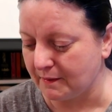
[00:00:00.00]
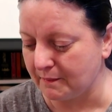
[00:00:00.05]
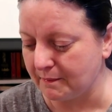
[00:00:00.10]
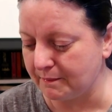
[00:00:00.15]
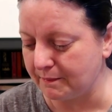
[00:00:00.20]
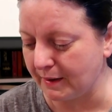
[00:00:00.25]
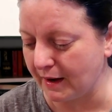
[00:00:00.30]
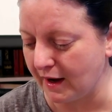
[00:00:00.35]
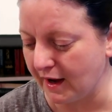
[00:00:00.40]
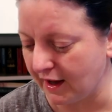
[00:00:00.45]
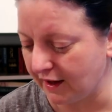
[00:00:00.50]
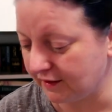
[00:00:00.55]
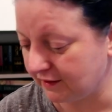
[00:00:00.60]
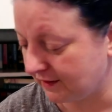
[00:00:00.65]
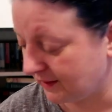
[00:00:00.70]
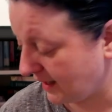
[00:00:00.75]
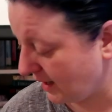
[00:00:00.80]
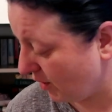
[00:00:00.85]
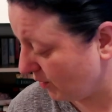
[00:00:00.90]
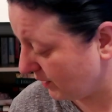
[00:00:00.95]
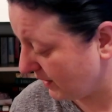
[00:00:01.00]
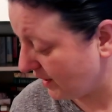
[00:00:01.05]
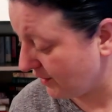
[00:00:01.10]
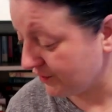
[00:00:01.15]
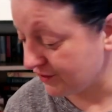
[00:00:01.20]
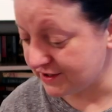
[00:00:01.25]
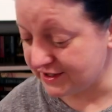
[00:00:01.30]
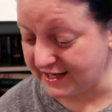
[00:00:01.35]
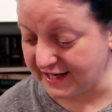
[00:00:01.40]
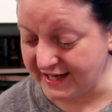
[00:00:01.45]
But the only
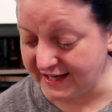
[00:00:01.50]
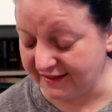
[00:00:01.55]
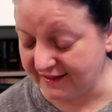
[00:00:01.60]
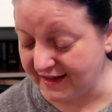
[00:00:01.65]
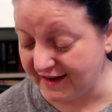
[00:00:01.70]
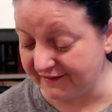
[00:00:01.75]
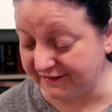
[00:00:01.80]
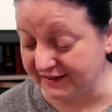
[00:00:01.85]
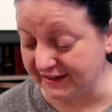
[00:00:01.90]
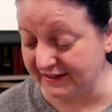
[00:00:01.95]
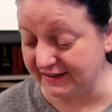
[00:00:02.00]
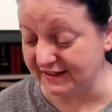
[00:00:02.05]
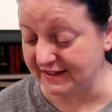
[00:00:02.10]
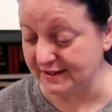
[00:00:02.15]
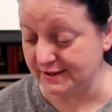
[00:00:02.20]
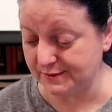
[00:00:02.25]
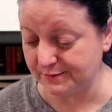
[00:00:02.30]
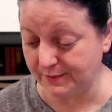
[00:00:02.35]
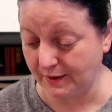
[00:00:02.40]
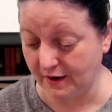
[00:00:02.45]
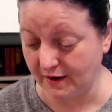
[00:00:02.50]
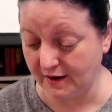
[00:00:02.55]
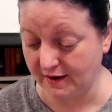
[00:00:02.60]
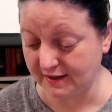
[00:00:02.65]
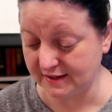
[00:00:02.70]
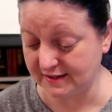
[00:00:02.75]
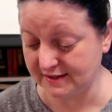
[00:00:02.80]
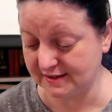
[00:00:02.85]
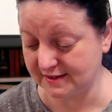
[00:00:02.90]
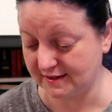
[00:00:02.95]
other tea left in this
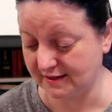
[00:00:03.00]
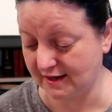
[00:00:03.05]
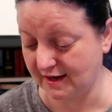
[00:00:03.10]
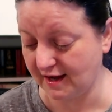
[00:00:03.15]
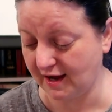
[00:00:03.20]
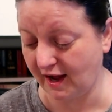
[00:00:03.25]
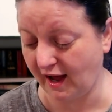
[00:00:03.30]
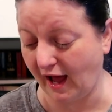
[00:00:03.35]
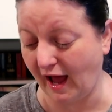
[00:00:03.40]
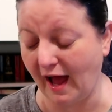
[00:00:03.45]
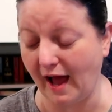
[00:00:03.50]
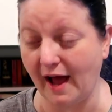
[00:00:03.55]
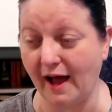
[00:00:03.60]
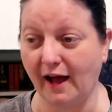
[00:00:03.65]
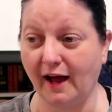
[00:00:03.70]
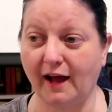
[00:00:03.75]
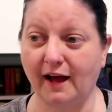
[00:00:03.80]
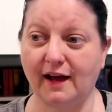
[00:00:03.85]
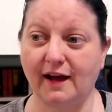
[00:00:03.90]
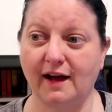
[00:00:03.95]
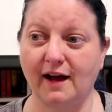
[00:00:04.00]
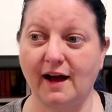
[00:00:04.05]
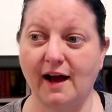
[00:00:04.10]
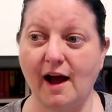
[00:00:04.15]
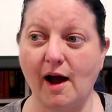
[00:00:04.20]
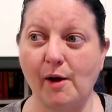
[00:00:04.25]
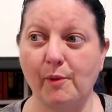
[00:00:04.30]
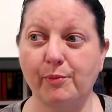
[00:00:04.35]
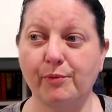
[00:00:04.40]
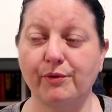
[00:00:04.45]
box,
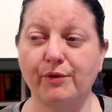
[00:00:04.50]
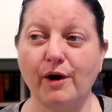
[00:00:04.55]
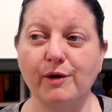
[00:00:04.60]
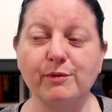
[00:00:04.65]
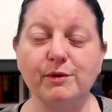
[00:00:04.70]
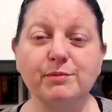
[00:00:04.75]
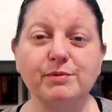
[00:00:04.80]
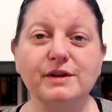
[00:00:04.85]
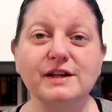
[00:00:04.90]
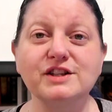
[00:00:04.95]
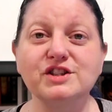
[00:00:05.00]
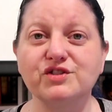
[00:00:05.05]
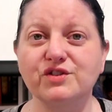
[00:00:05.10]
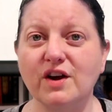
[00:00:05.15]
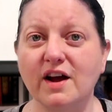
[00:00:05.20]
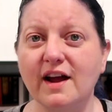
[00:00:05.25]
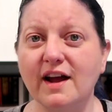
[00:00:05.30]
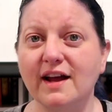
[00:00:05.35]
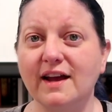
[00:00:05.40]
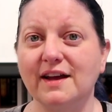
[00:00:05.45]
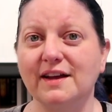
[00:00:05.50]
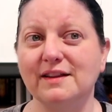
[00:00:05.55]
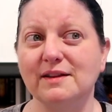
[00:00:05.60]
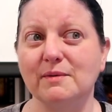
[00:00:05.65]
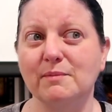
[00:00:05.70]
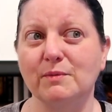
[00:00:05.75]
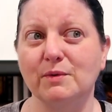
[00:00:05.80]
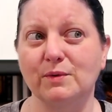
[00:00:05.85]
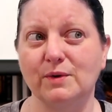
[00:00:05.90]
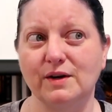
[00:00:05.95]
I'll probably try in the
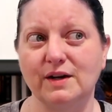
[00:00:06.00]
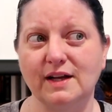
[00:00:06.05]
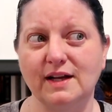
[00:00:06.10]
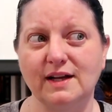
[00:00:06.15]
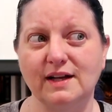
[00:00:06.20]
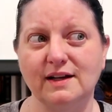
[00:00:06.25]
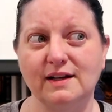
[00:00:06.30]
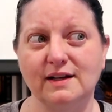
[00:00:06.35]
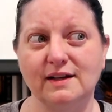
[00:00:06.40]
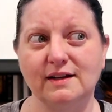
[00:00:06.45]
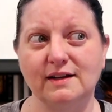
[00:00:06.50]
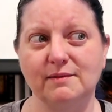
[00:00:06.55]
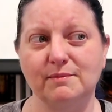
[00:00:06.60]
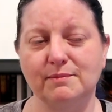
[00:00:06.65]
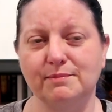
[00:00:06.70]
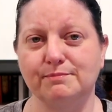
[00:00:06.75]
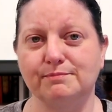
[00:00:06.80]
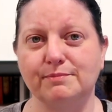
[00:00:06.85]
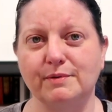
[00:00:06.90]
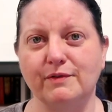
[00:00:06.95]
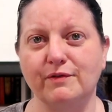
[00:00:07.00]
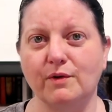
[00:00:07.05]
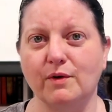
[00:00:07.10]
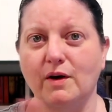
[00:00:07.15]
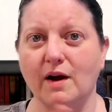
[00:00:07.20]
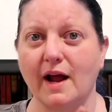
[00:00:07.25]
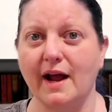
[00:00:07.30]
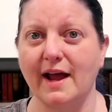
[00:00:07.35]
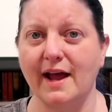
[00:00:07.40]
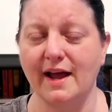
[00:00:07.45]
morning before
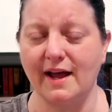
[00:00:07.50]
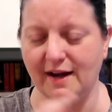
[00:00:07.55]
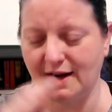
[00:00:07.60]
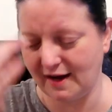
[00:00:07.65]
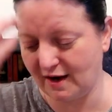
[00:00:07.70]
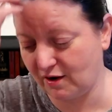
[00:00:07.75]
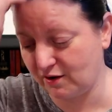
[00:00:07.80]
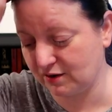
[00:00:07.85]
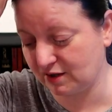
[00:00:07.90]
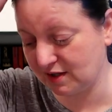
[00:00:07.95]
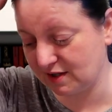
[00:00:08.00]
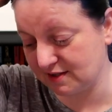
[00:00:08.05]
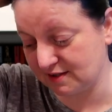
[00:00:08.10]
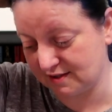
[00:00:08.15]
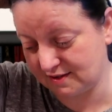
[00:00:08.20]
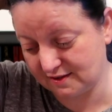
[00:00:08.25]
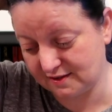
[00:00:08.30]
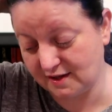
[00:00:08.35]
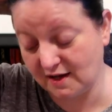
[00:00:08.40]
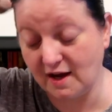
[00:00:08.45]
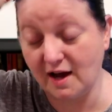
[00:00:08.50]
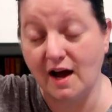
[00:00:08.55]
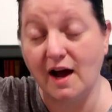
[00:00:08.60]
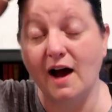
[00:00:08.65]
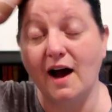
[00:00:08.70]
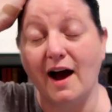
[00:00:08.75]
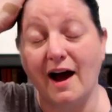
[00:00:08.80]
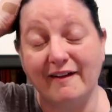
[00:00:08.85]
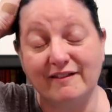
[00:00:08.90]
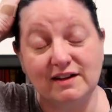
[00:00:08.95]
I head out because
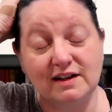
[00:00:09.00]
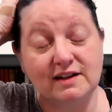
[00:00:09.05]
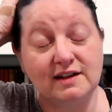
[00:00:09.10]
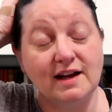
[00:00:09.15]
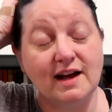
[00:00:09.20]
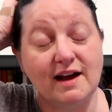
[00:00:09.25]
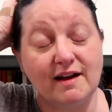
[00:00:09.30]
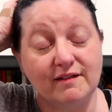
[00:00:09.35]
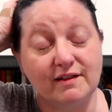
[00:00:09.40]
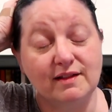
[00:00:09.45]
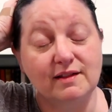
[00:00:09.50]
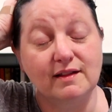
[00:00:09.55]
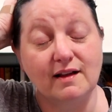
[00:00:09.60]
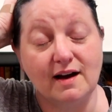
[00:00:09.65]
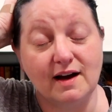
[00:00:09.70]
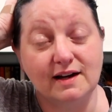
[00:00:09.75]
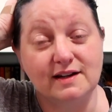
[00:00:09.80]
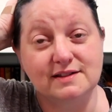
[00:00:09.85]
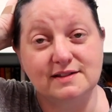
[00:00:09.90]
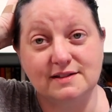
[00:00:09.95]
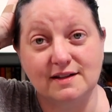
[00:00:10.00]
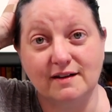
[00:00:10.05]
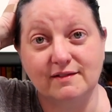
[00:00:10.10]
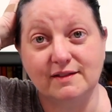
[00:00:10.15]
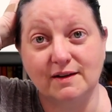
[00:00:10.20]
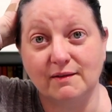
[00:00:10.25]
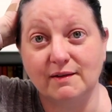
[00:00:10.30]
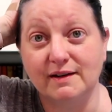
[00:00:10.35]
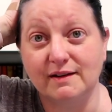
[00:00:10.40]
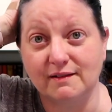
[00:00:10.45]
I'm going to have a lot of stuff
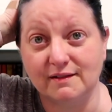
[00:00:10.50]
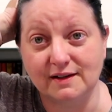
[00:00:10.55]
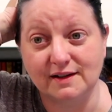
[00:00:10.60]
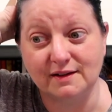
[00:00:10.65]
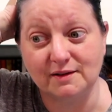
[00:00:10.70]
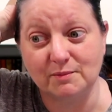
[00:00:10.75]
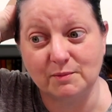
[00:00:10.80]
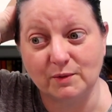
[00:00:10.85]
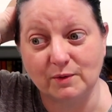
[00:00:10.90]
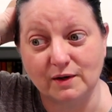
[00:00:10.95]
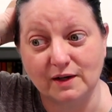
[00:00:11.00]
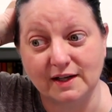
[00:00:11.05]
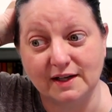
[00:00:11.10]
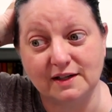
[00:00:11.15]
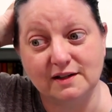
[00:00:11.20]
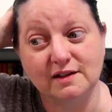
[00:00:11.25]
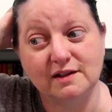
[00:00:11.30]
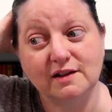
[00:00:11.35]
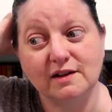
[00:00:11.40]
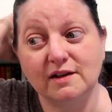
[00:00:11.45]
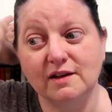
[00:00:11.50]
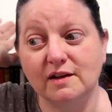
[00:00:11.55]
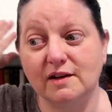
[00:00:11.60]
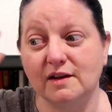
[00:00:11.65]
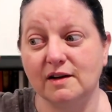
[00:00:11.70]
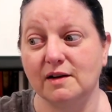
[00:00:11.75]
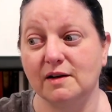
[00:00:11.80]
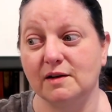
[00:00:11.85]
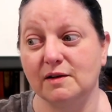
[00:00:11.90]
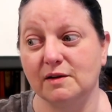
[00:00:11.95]
going on in the morning
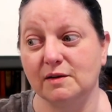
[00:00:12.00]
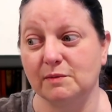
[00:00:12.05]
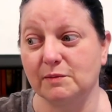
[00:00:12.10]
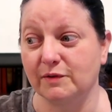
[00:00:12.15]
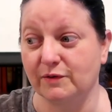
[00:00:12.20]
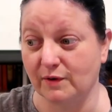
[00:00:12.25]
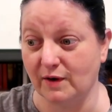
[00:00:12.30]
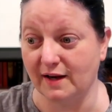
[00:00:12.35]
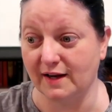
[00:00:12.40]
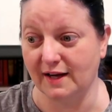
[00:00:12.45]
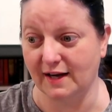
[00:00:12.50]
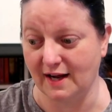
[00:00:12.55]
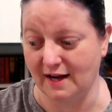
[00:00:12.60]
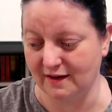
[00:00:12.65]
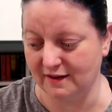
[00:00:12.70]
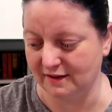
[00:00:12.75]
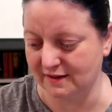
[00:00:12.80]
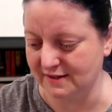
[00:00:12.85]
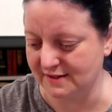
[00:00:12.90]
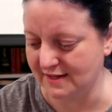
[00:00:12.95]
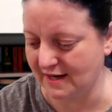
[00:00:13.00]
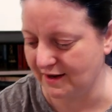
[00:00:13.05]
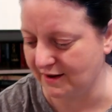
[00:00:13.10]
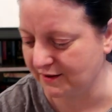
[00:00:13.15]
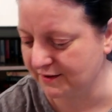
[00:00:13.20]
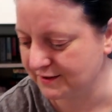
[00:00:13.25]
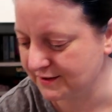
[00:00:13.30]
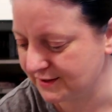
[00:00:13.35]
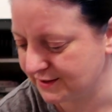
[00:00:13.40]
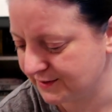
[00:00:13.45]
before I get out of this
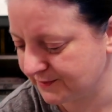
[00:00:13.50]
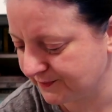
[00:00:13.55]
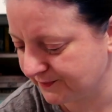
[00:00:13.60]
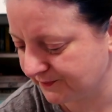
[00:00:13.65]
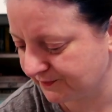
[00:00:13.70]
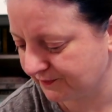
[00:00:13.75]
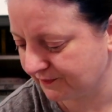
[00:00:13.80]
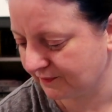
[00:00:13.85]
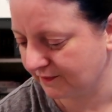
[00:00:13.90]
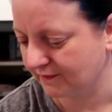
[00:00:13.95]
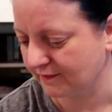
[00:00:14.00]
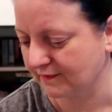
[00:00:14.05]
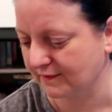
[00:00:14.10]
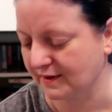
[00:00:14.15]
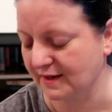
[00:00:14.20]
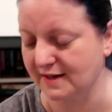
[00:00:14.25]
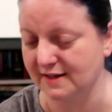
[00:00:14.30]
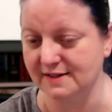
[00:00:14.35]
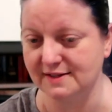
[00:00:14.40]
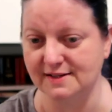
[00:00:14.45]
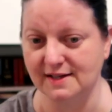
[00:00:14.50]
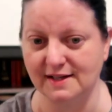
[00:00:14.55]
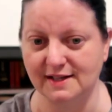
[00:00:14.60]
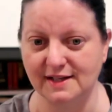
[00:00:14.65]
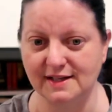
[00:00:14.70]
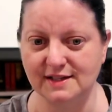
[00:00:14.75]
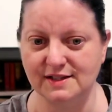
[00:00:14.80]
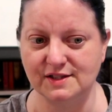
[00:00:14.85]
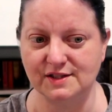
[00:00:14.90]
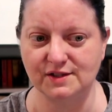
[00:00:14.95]
house because I
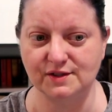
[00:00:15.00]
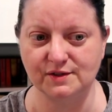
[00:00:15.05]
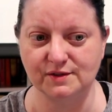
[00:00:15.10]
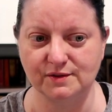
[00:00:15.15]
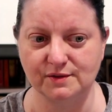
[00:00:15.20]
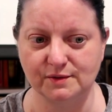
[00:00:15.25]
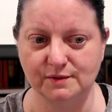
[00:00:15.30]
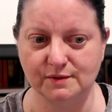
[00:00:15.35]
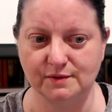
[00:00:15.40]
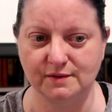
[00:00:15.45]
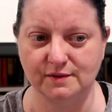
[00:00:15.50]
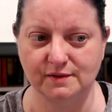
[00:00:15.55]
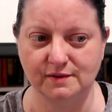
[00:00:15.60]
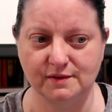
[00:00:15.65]
need to